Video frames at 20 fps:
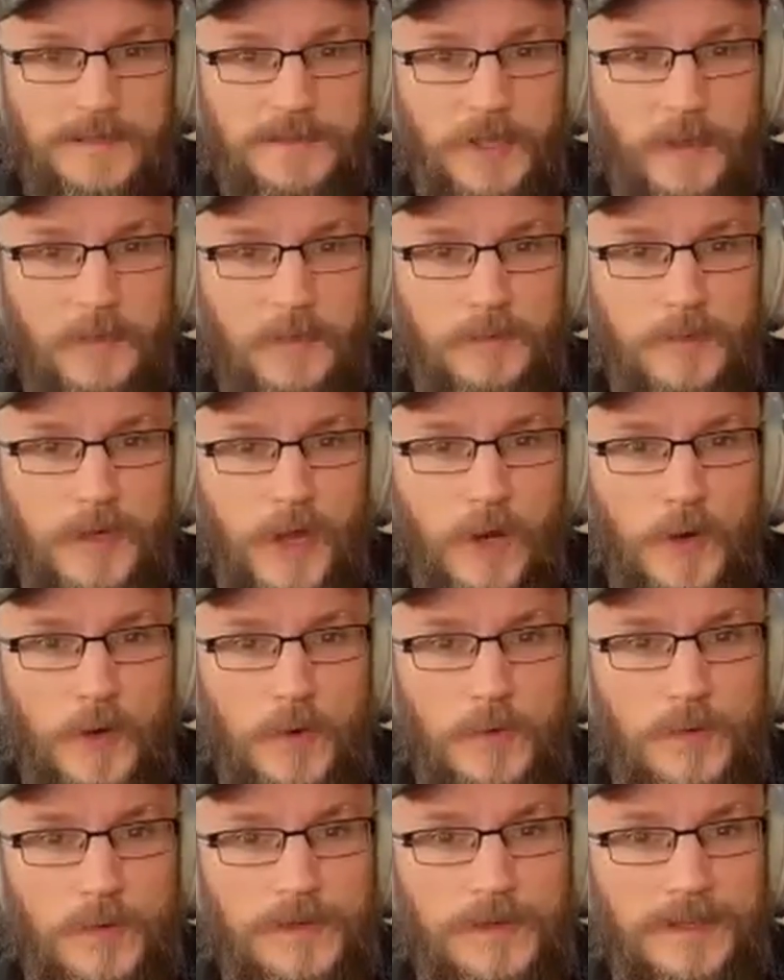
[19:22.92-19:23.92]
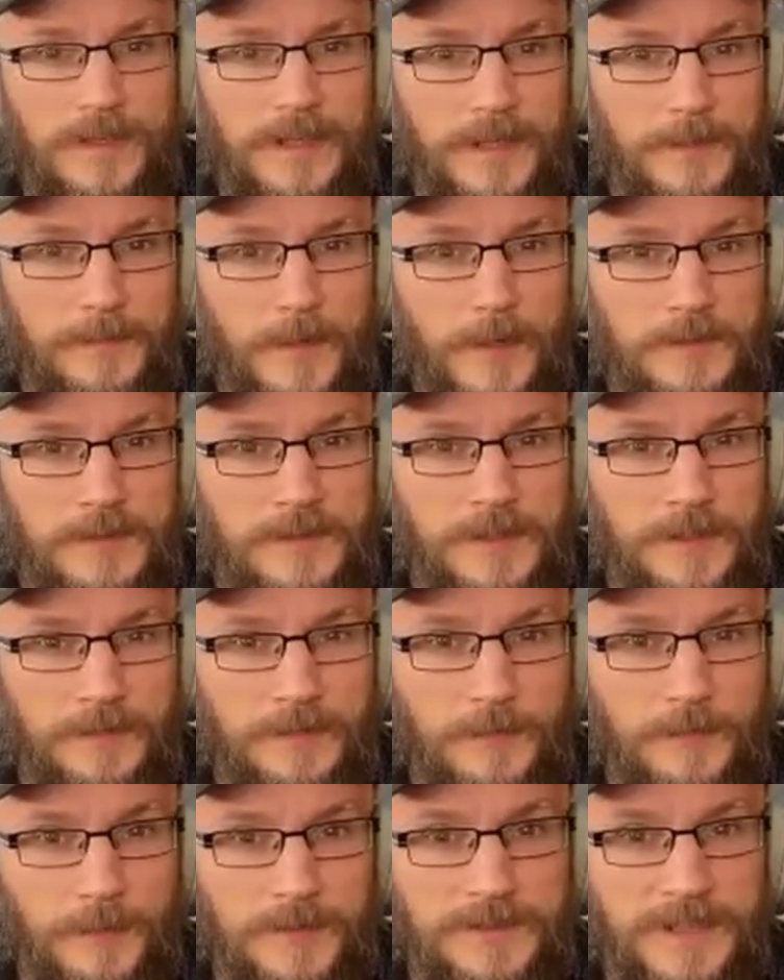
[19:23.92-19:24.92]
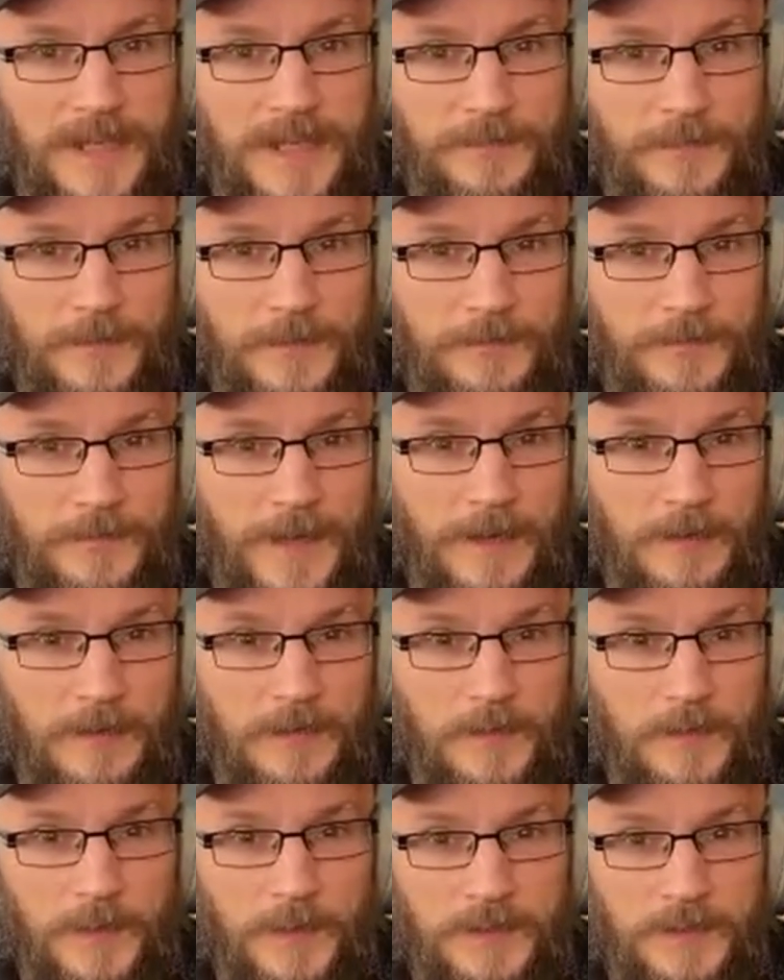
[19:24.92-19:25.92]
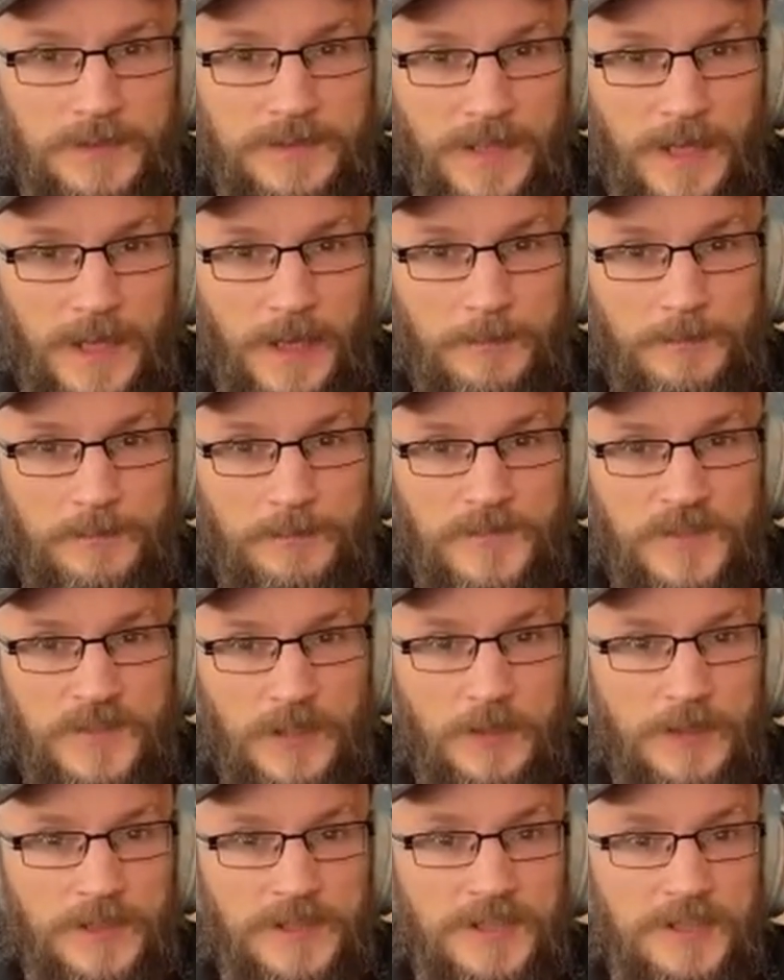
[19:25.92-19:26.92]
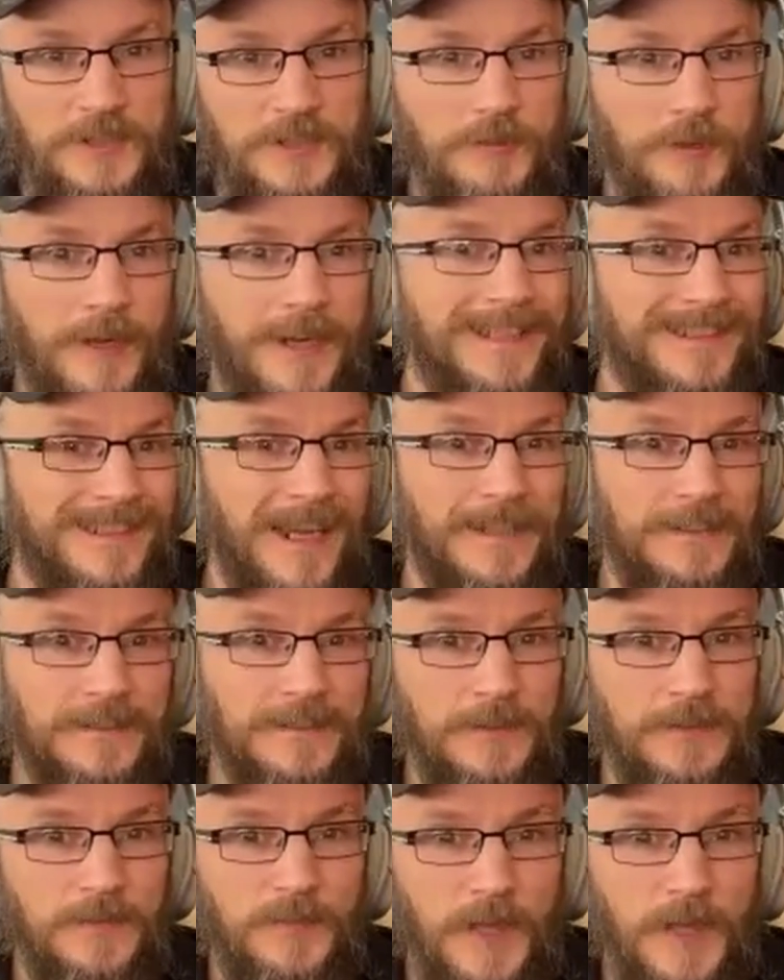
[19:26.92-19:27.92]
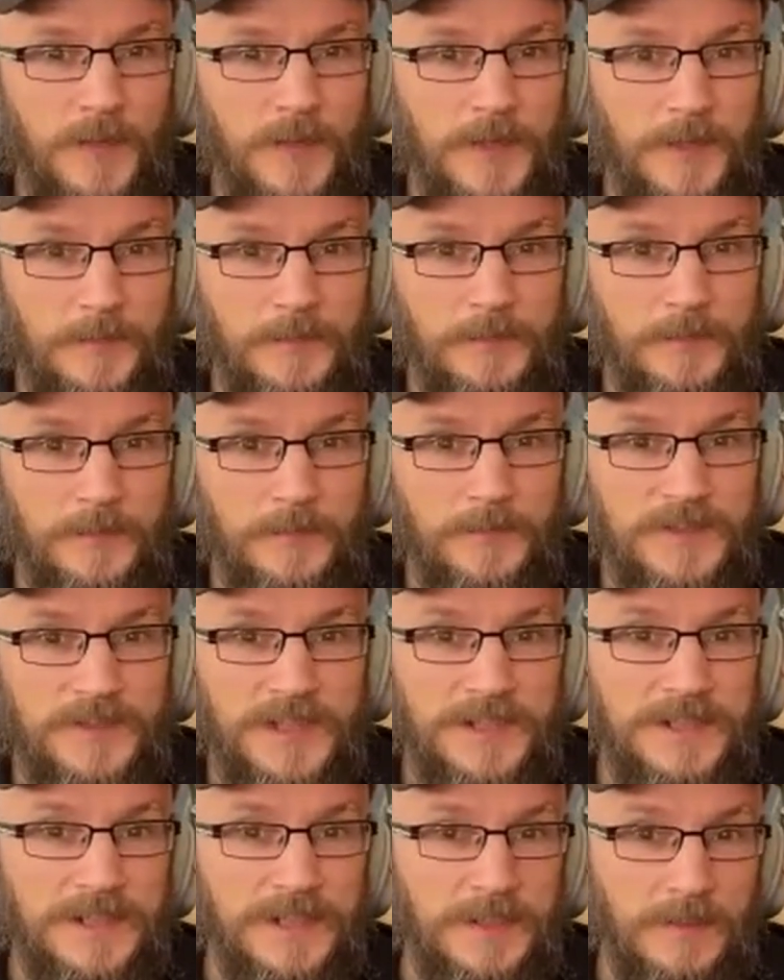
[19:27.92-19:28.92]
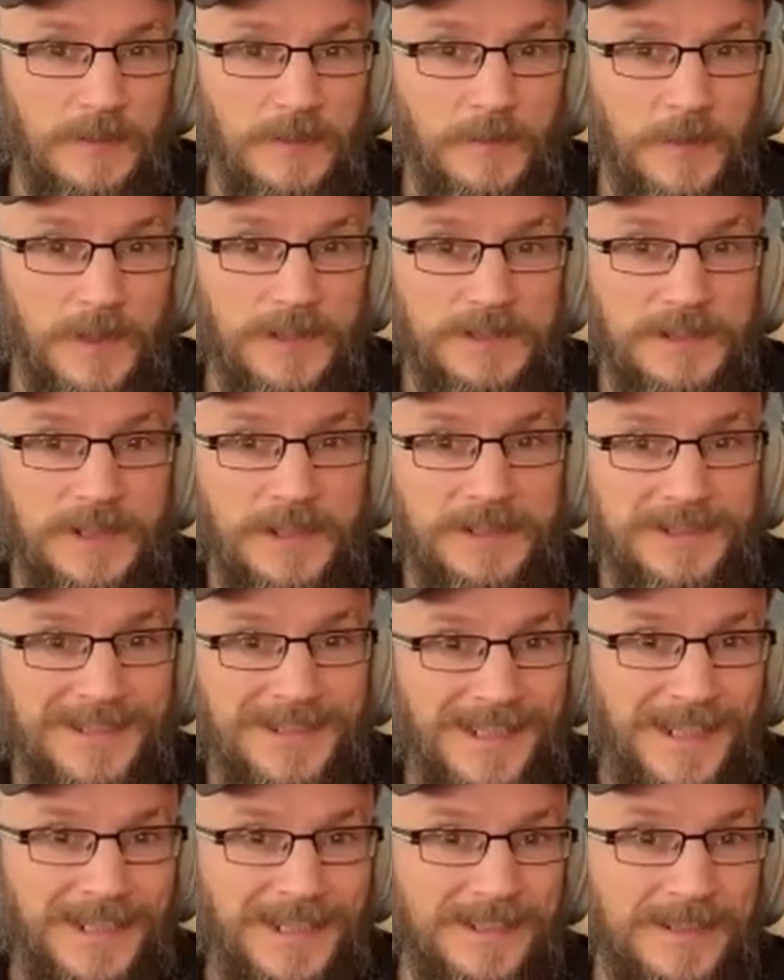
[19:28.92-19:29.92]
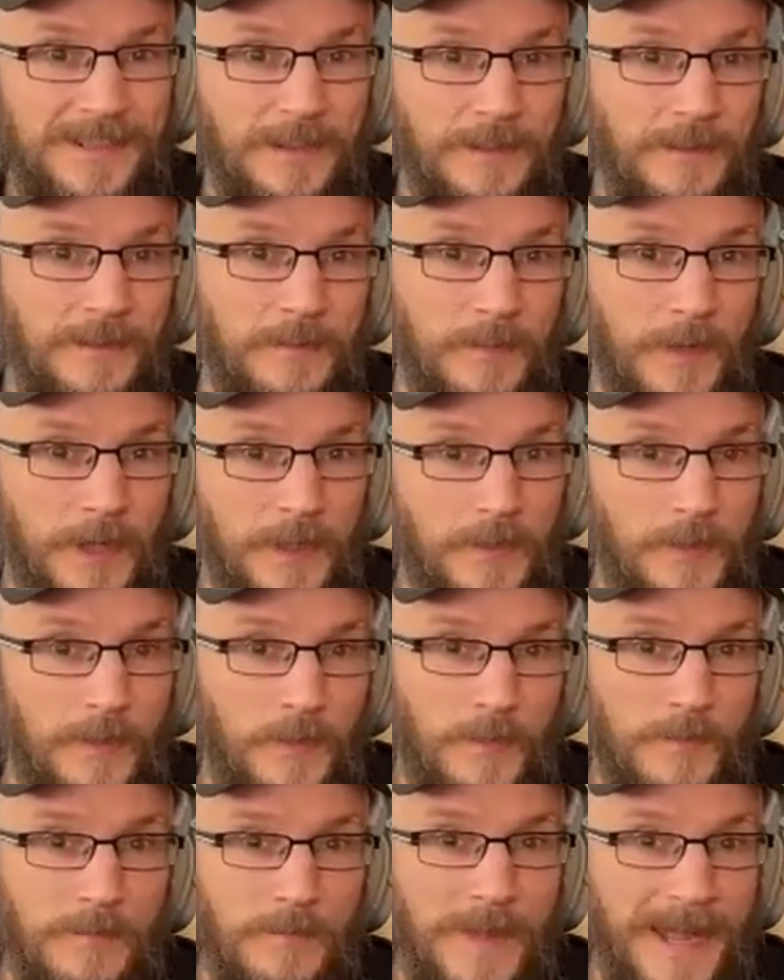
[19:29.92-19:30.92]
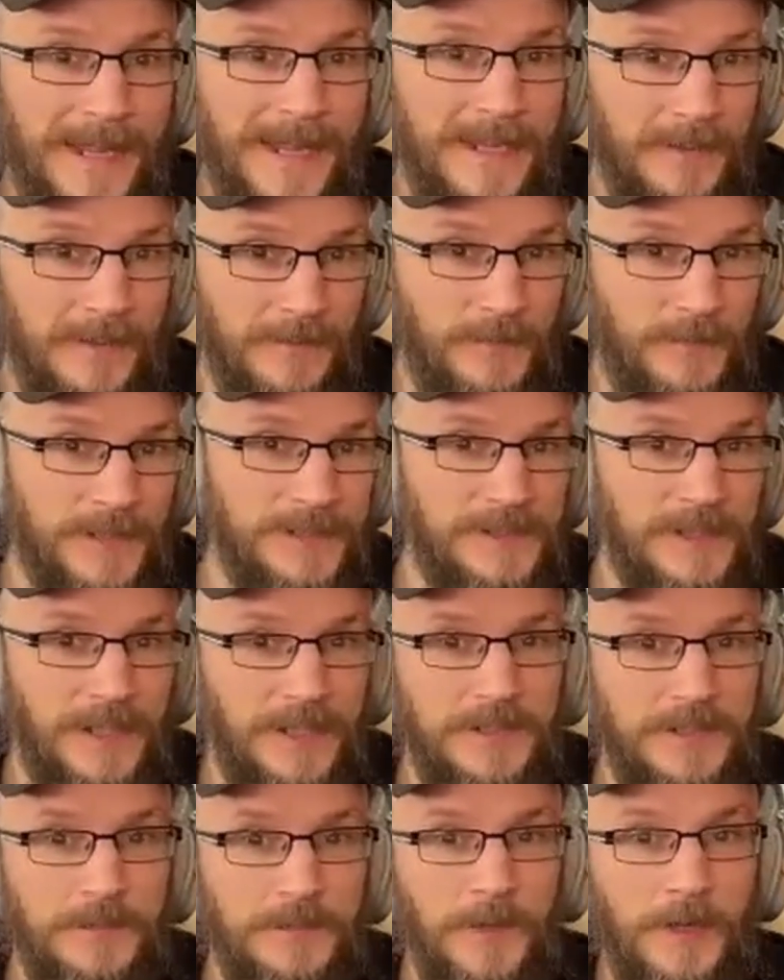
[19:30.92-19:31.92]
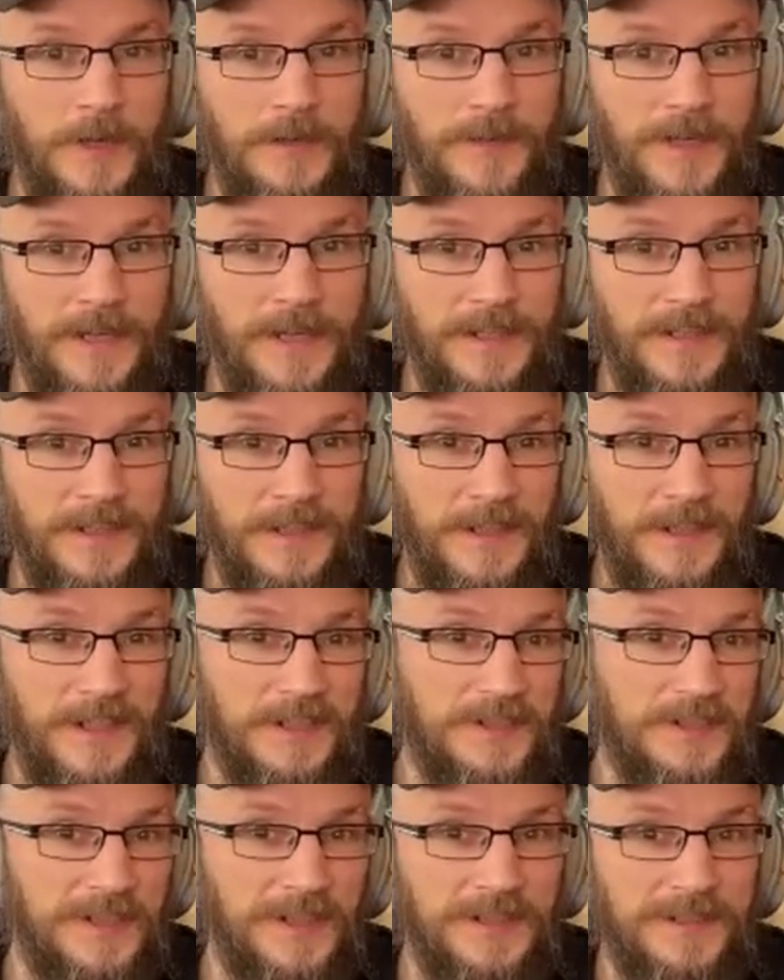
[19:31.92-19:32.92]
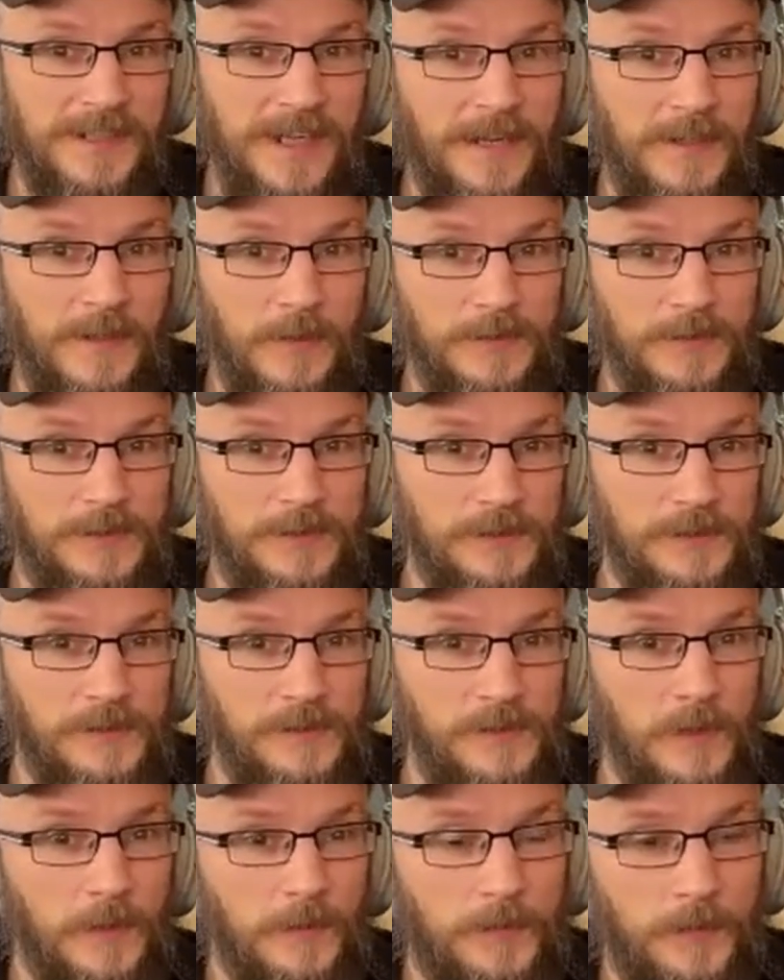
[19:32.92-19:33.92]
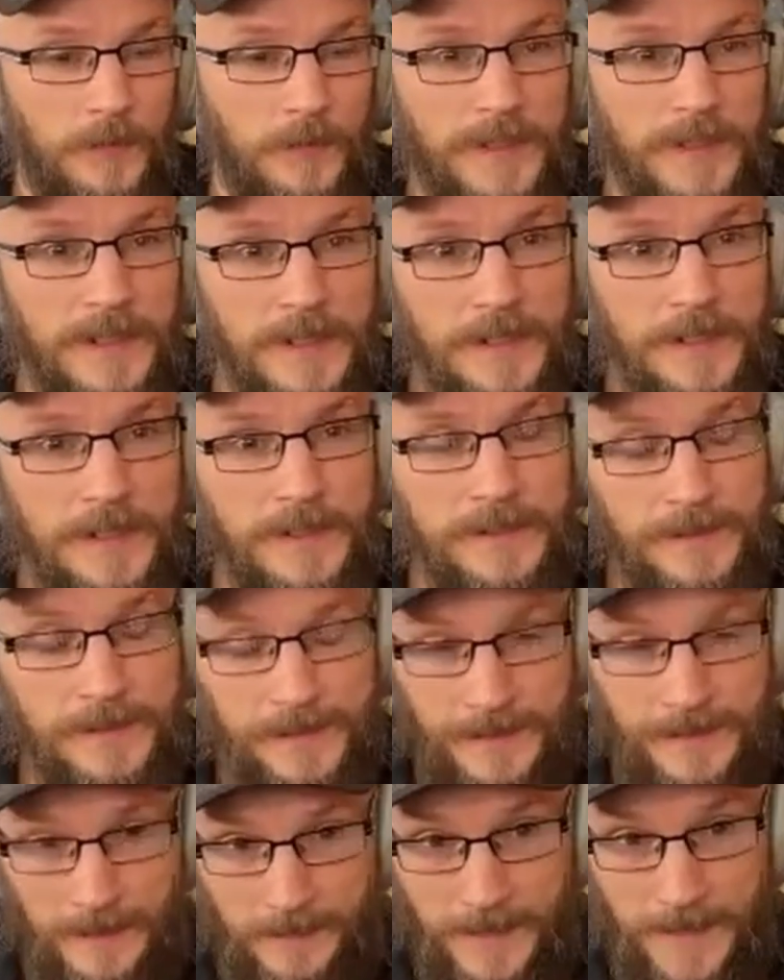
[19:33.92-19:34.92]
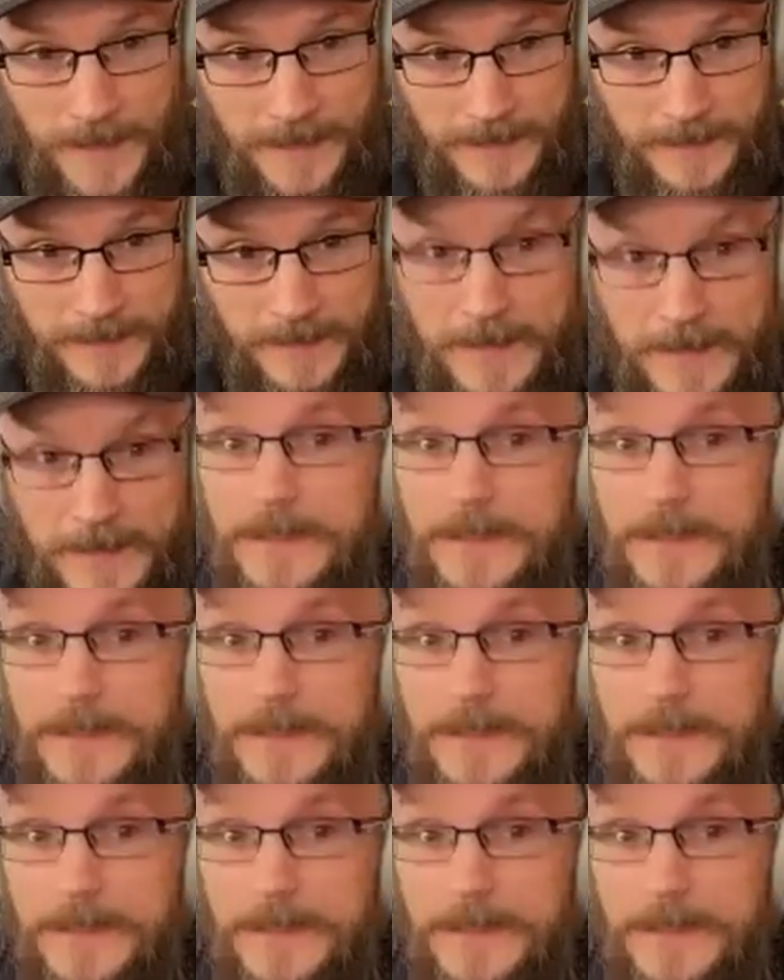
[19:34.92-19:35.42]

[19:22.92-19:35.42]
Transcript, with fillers: so no clear motive was ever found, but um, psychologist Craig Jackson of Birmingham City University suggests that Michael may have been sexually motivated in the initial attack on Susan Godfrey in Savernake,